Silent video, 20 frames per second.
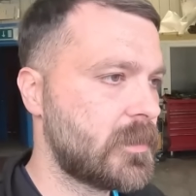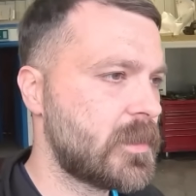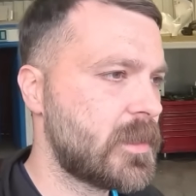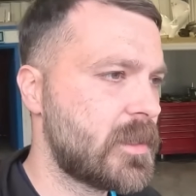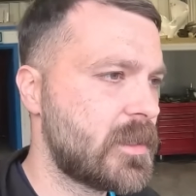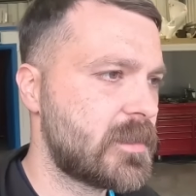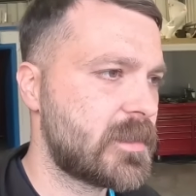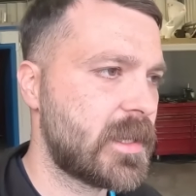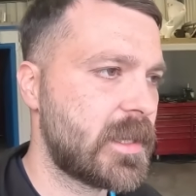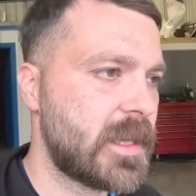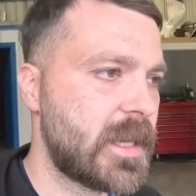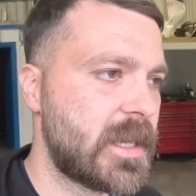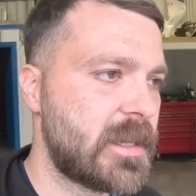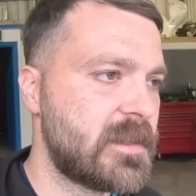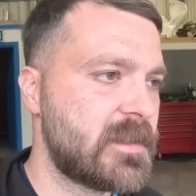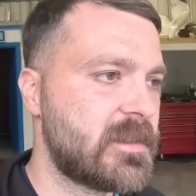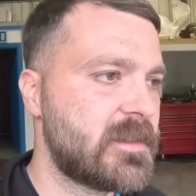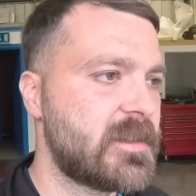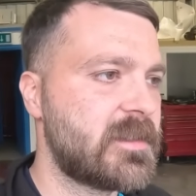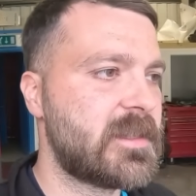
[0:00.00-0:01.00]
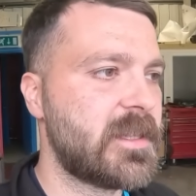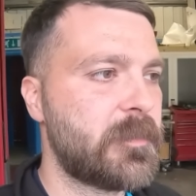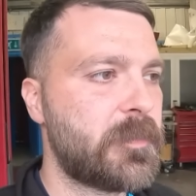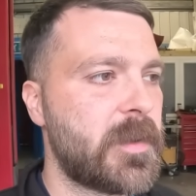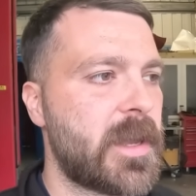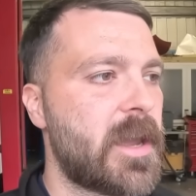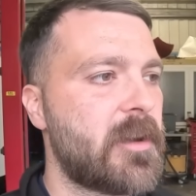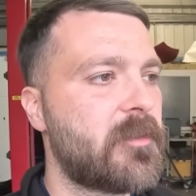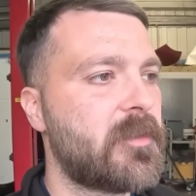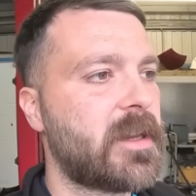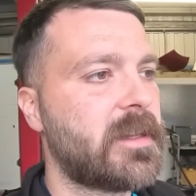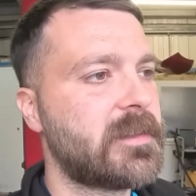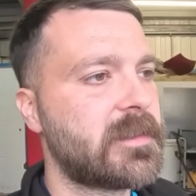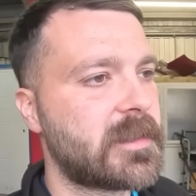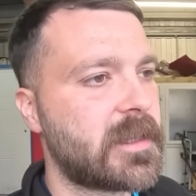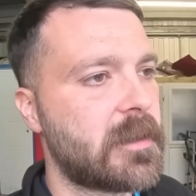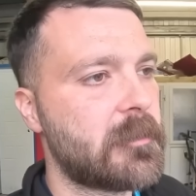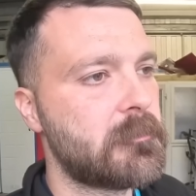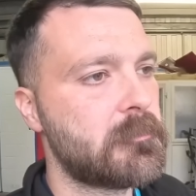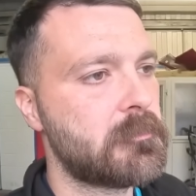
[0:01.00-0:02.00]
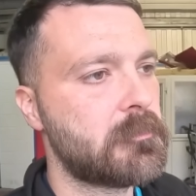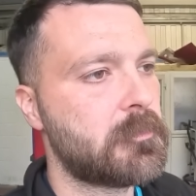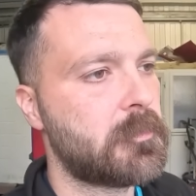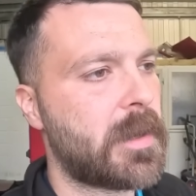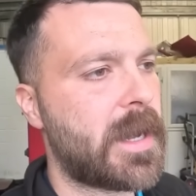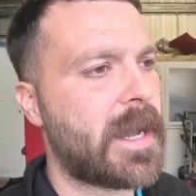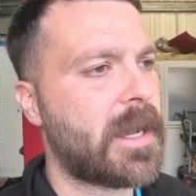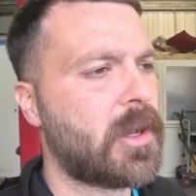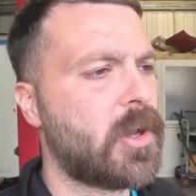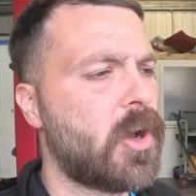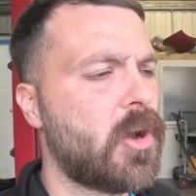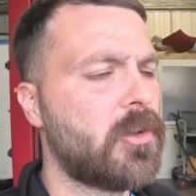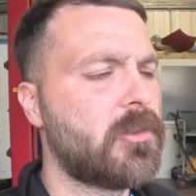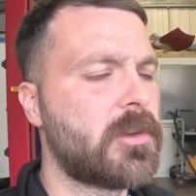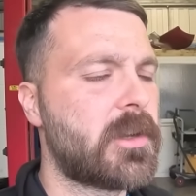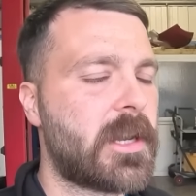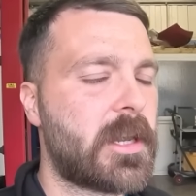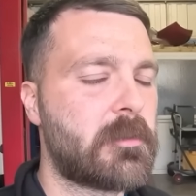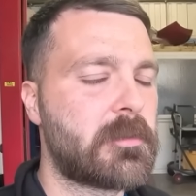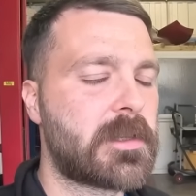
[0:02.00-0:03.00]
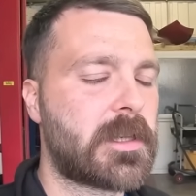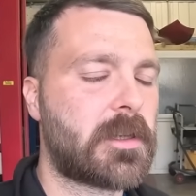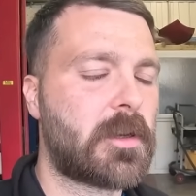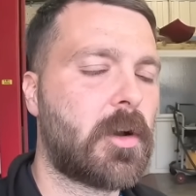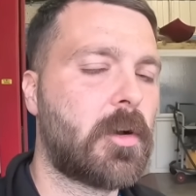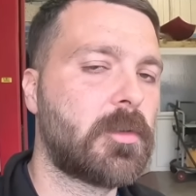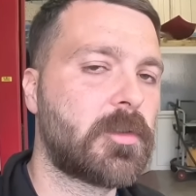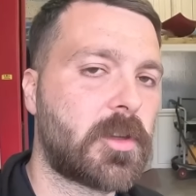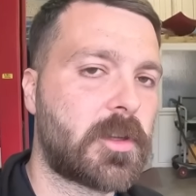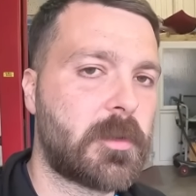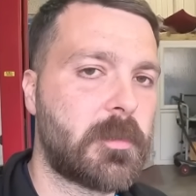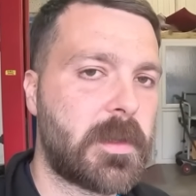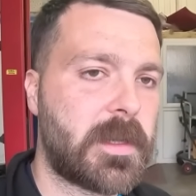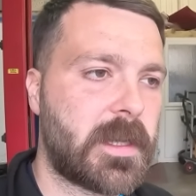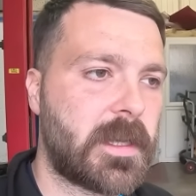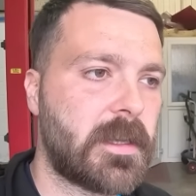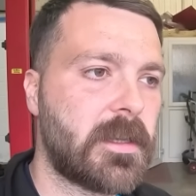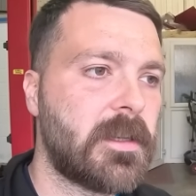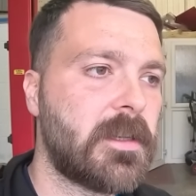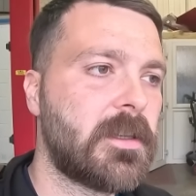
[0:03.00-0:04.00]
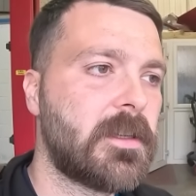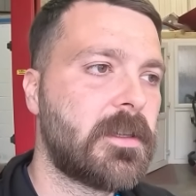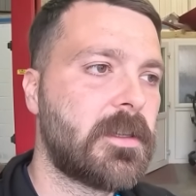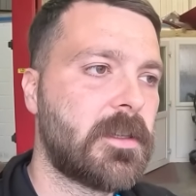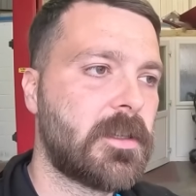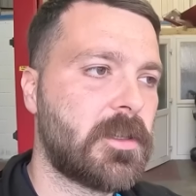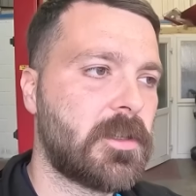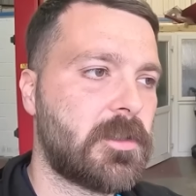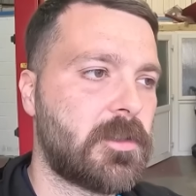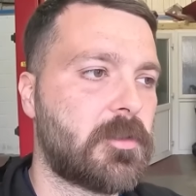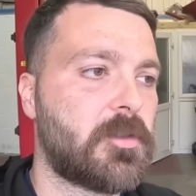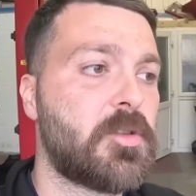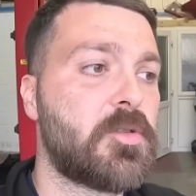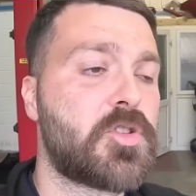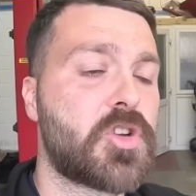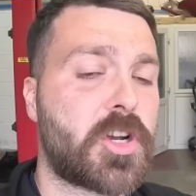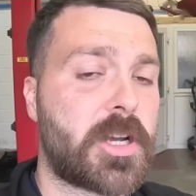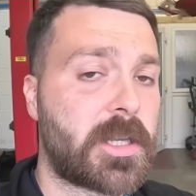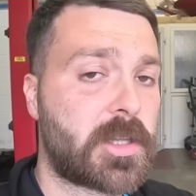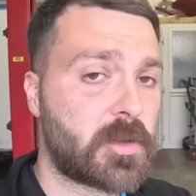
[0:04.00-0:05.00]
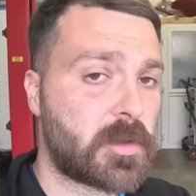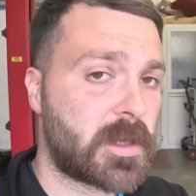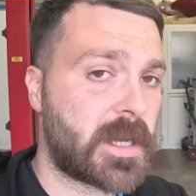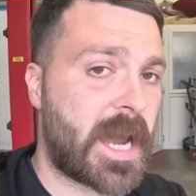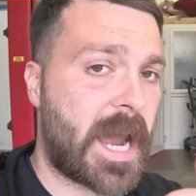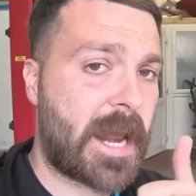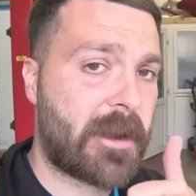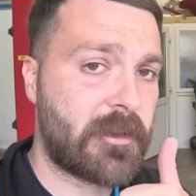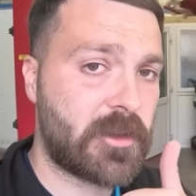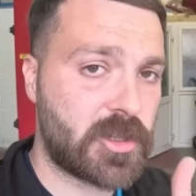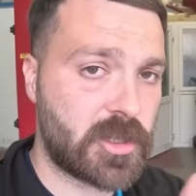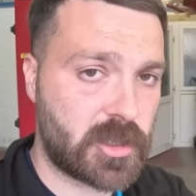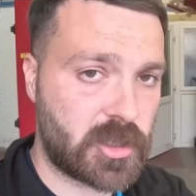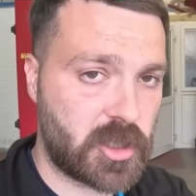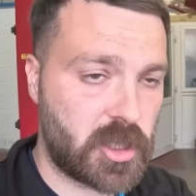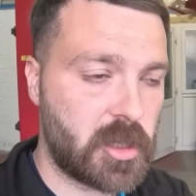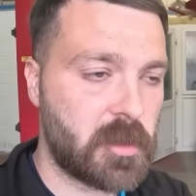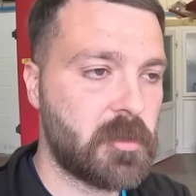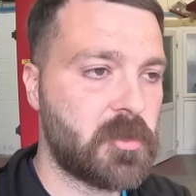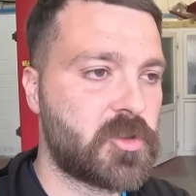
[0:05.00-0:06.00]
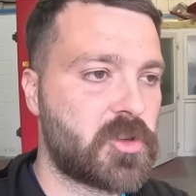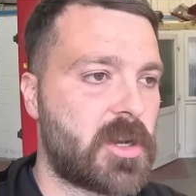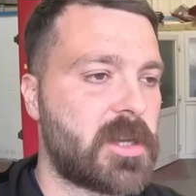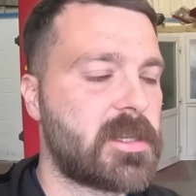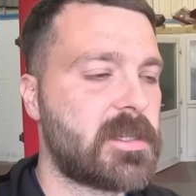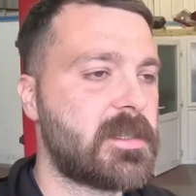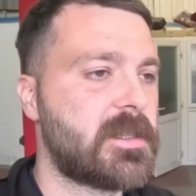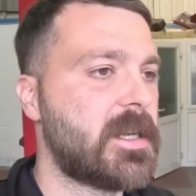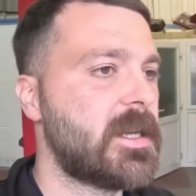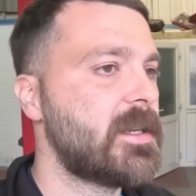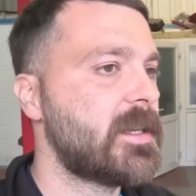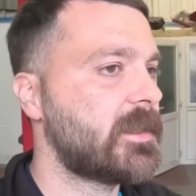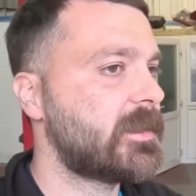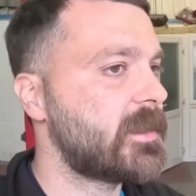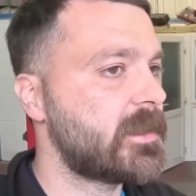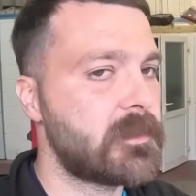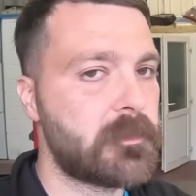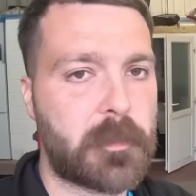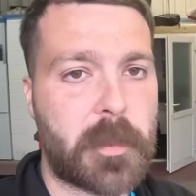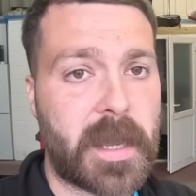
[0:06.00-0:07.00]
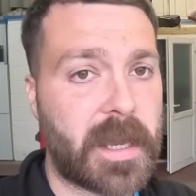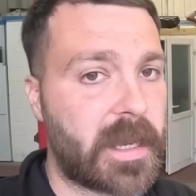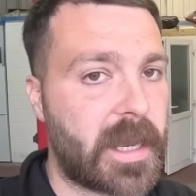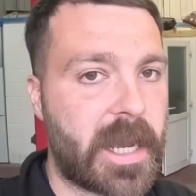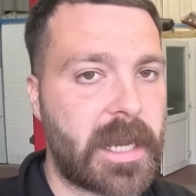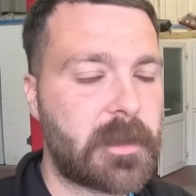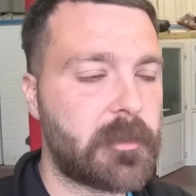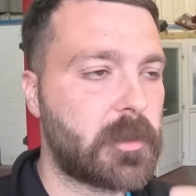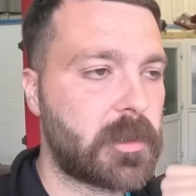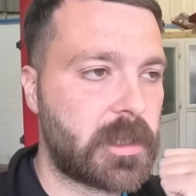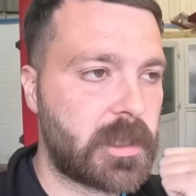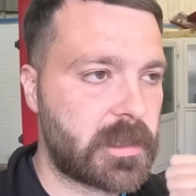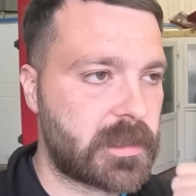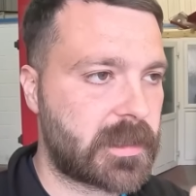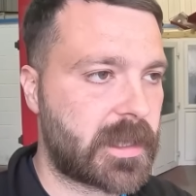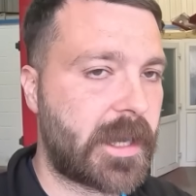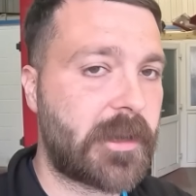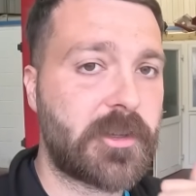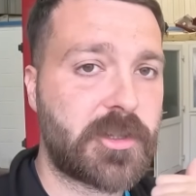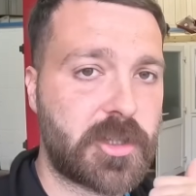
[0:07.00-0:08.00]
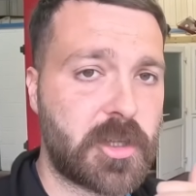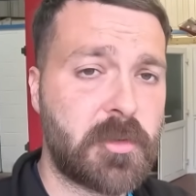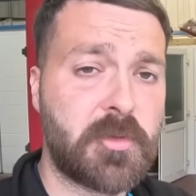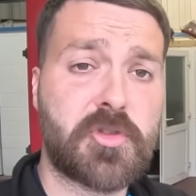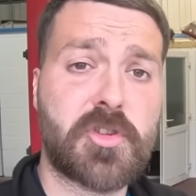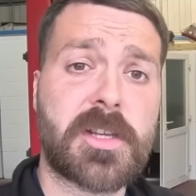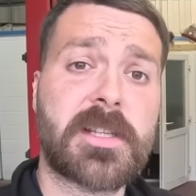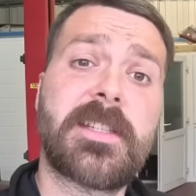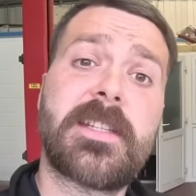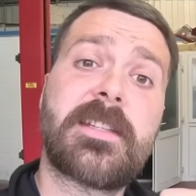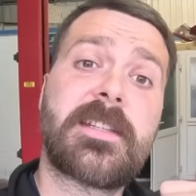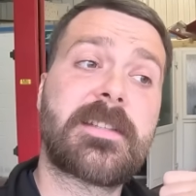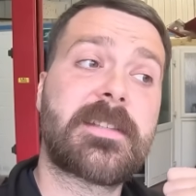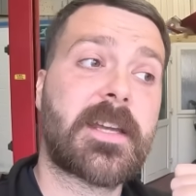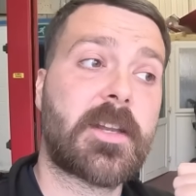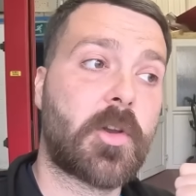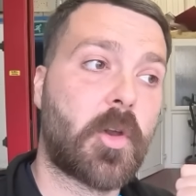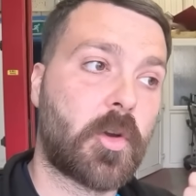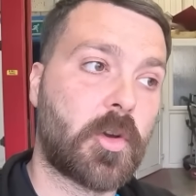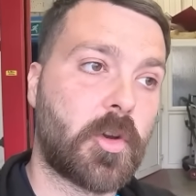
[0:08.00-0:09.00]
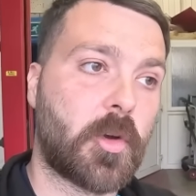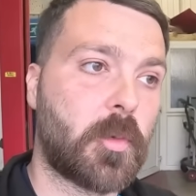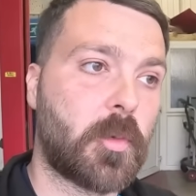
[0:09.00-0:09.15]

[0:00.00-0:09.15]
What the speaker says: saying the DPF lights come back on. And I was like, hold on a minute. You know, you took it to a garage that you trusted. I didn't pick anybody. It's a garage you trusted that's done all your